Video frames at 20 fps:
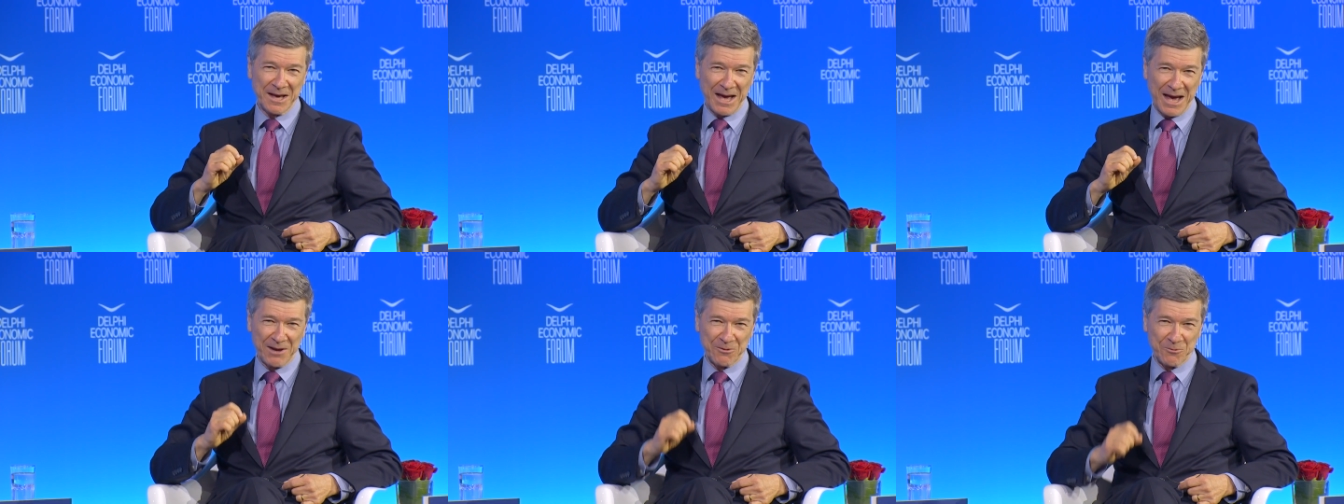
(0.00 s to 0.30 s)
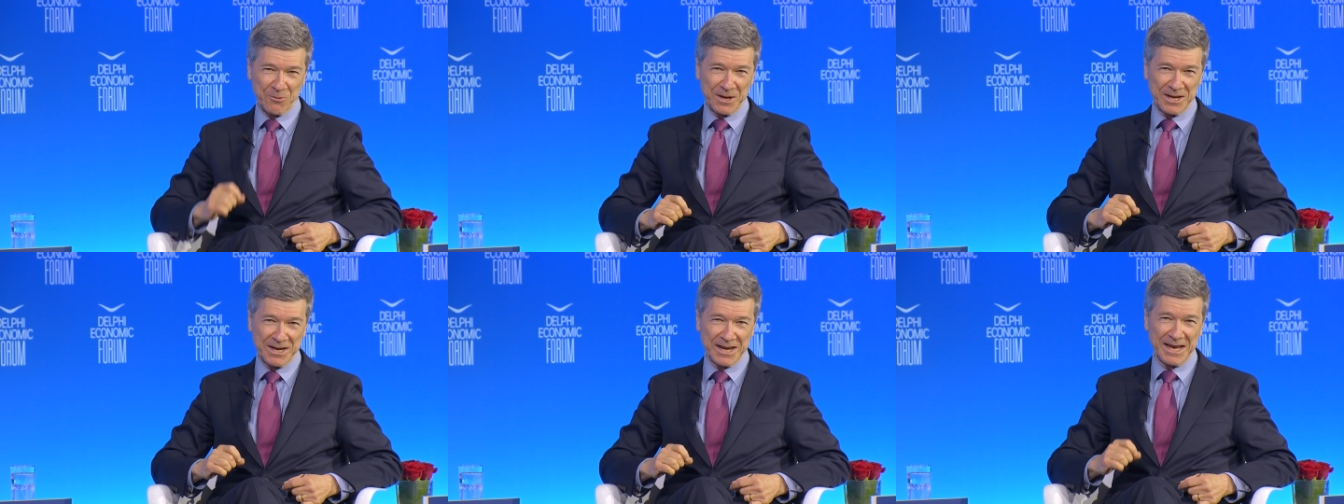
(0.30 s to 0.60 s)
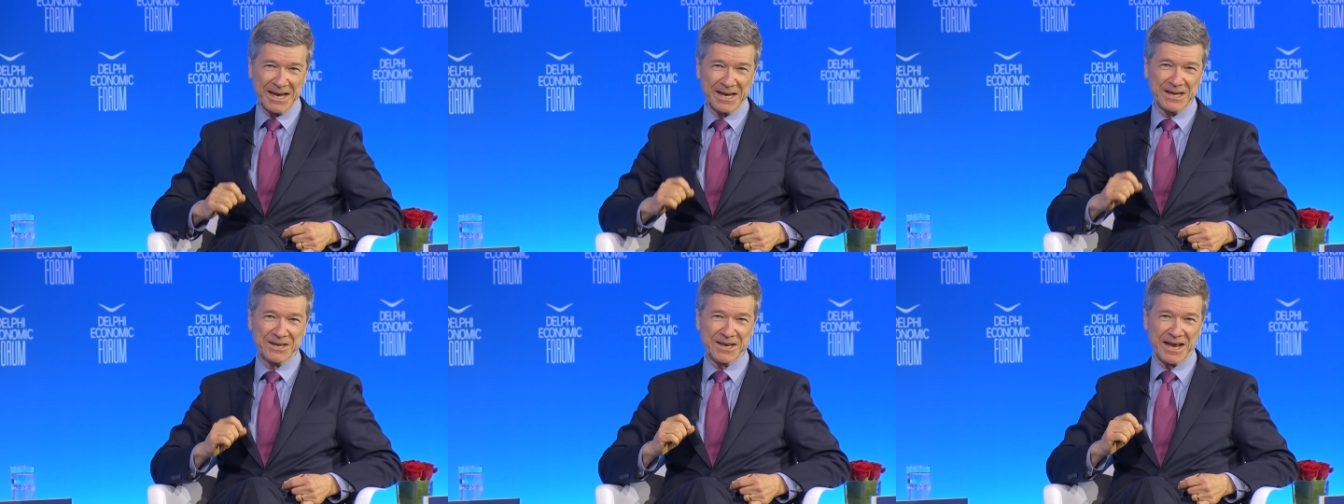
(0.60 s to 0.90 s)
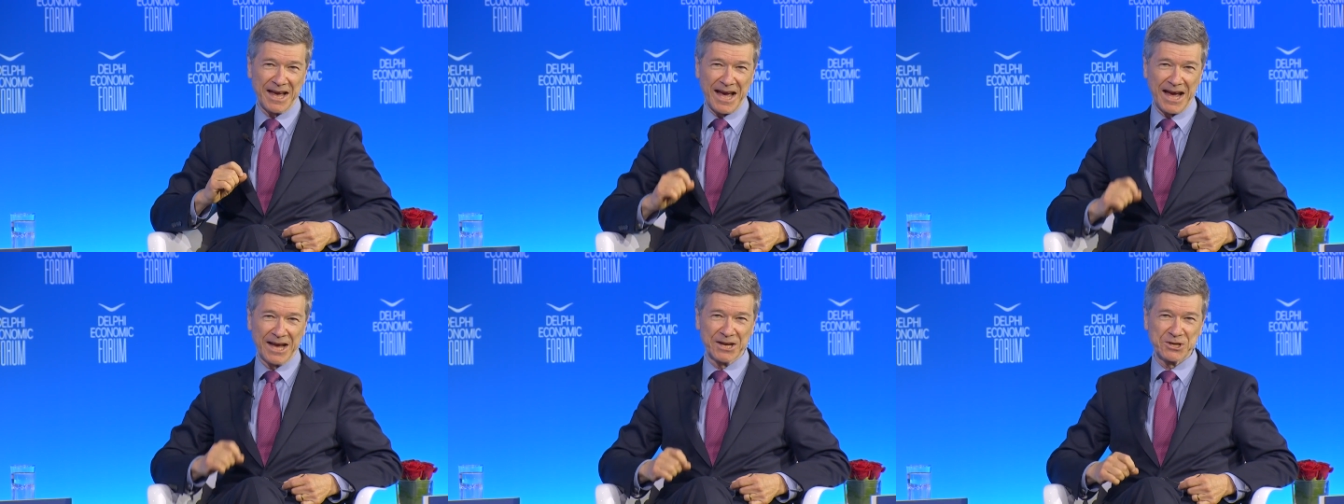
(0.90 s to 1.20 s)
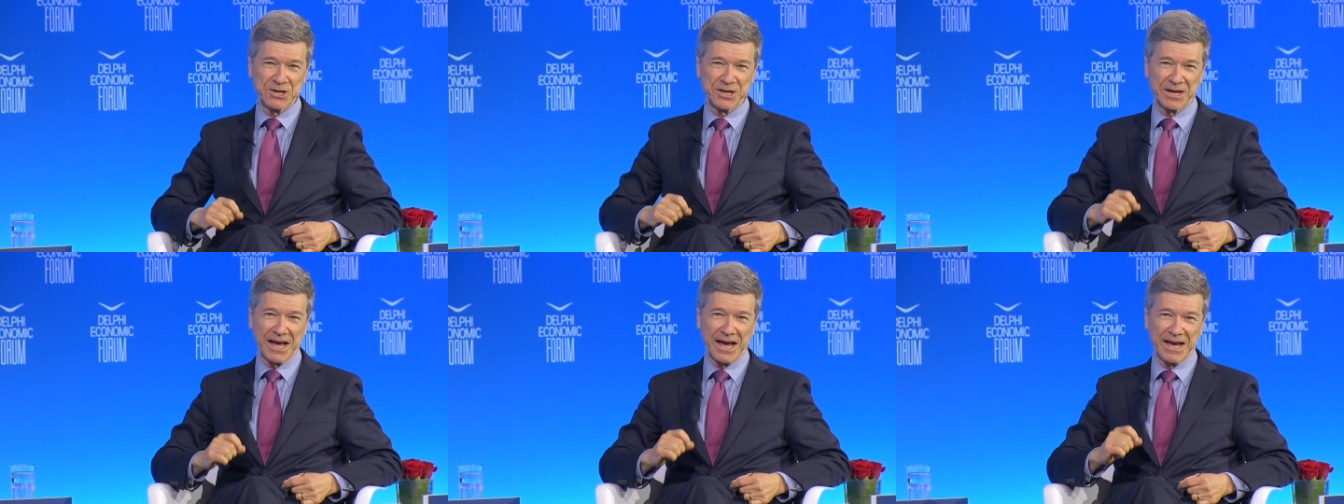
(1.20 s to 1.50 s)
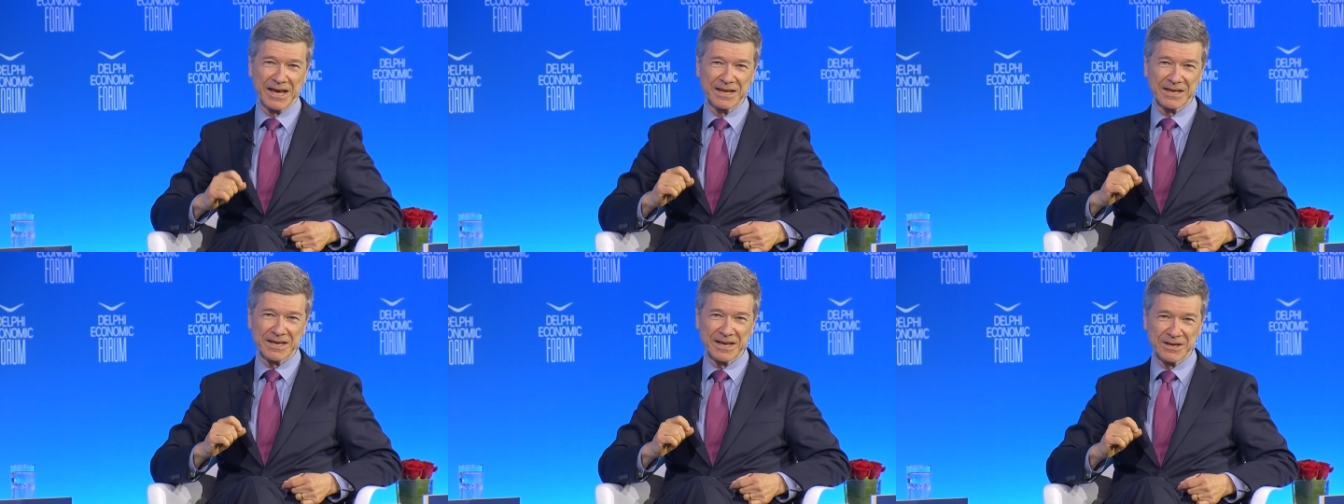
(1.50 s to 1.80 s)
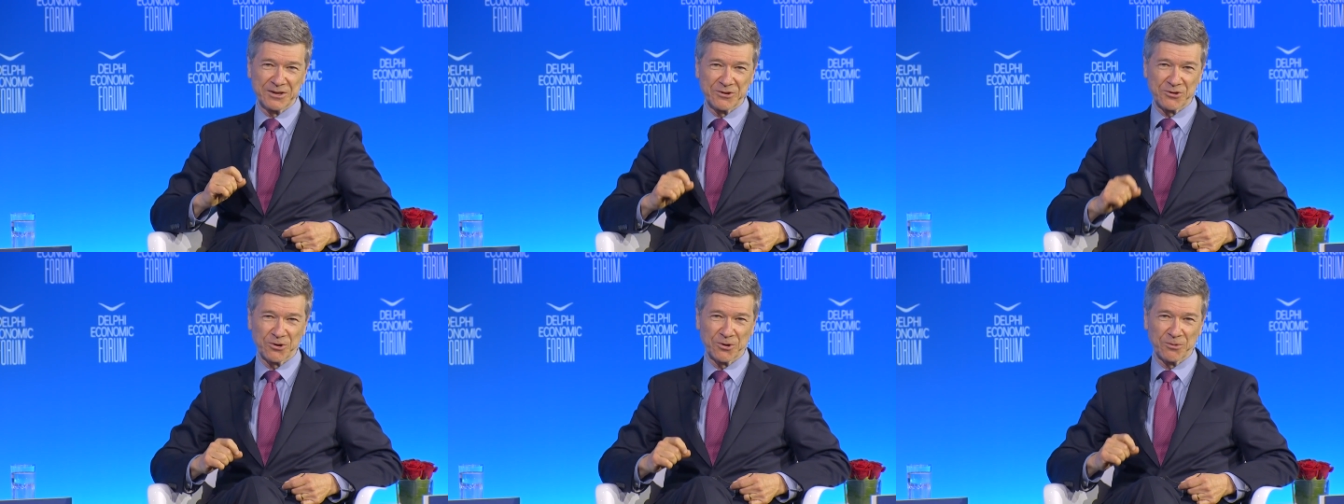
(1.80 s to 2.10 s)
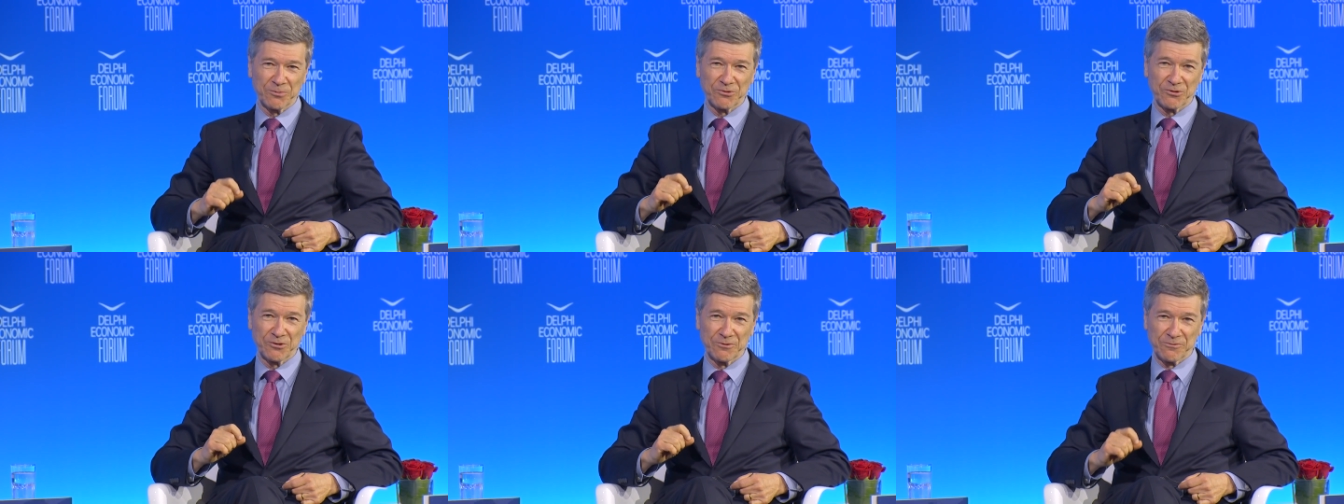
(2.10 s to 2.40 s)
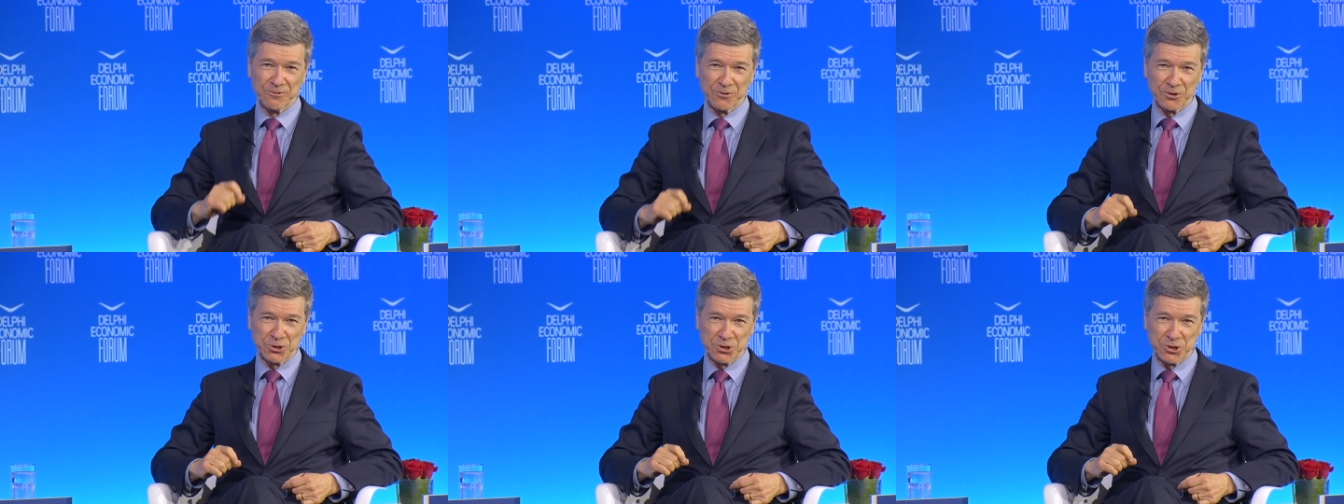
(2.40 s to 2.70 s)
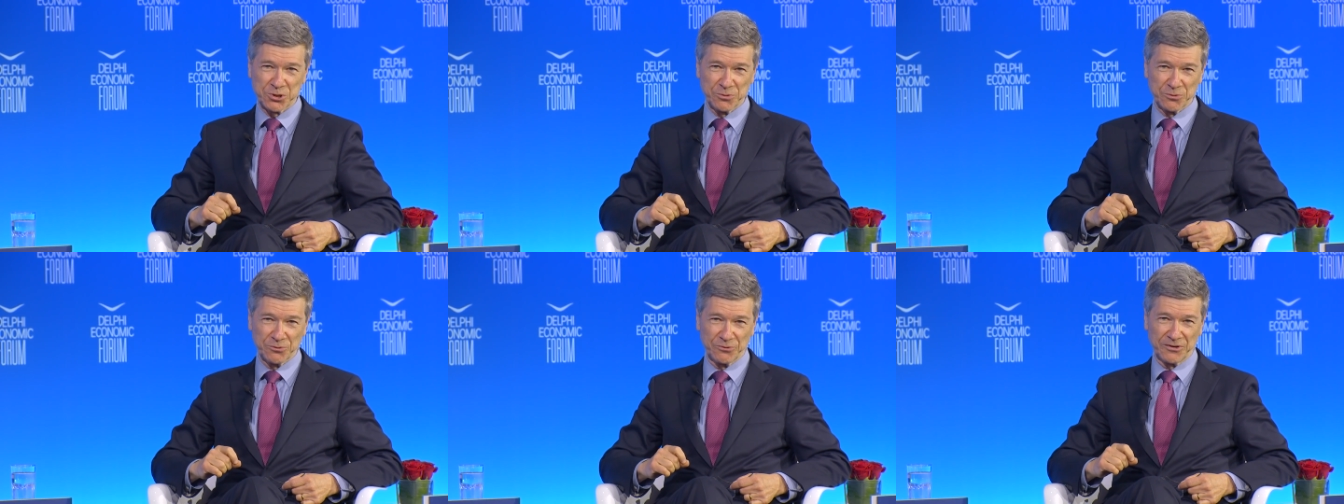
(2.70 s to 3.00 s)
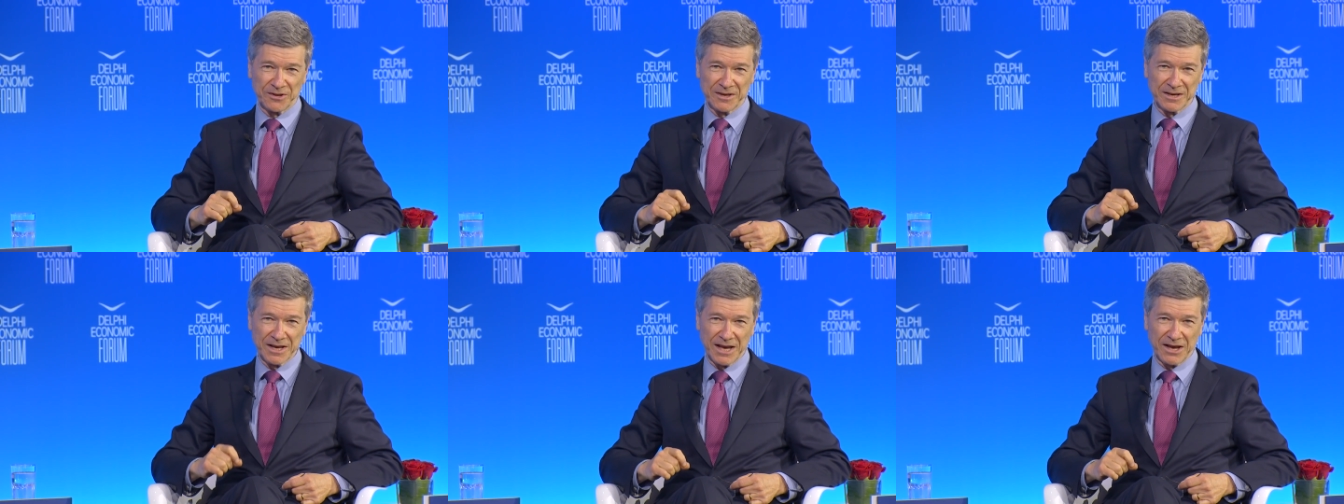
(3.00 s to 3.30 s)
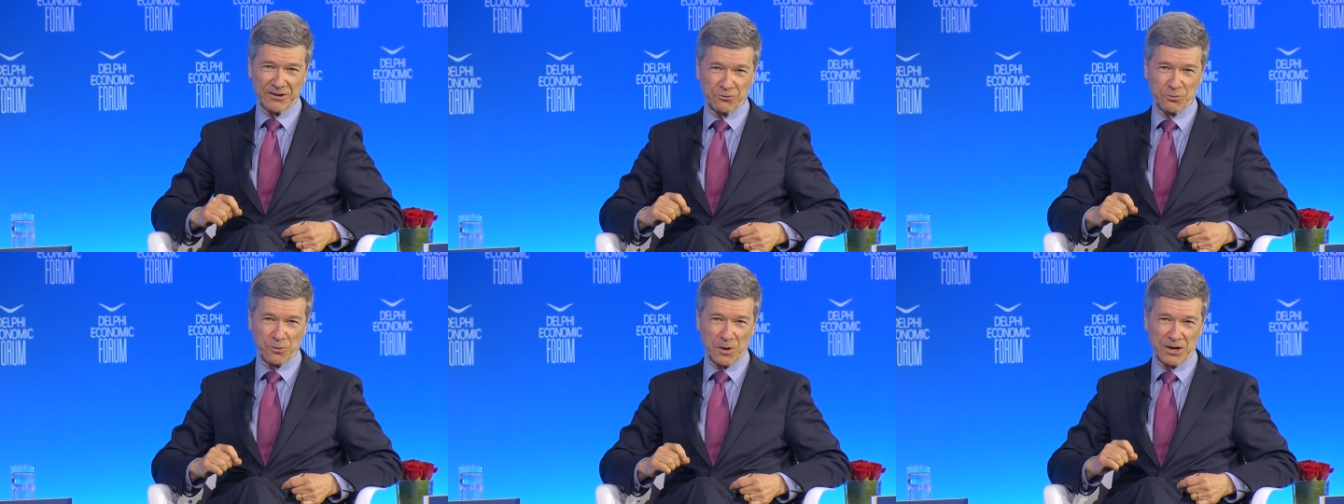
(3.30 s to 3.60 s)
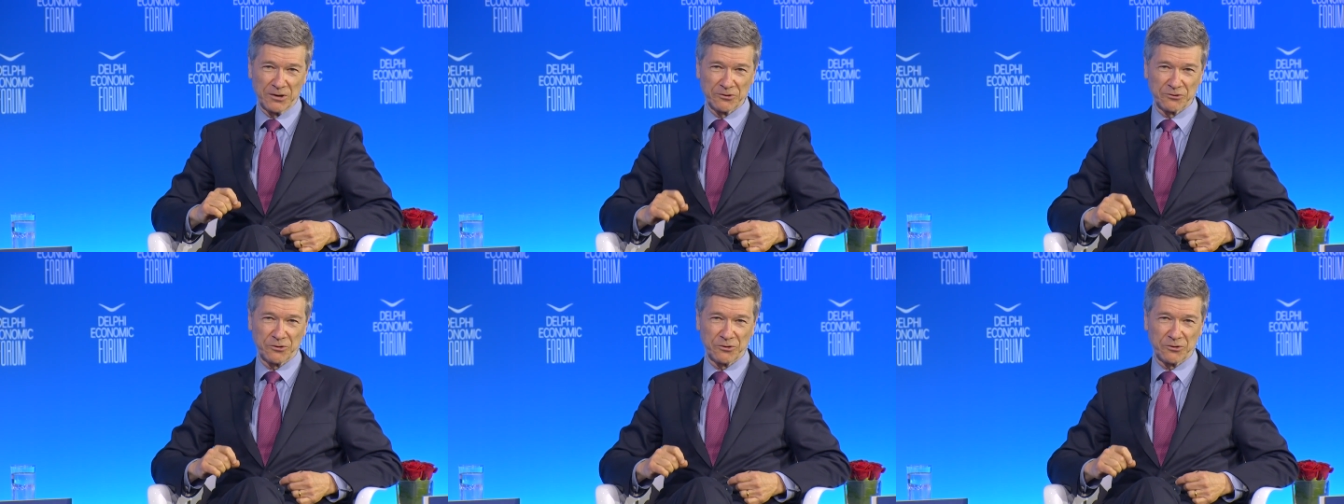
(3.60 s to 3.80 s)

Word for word: and we need to educate in terms of virtues as well.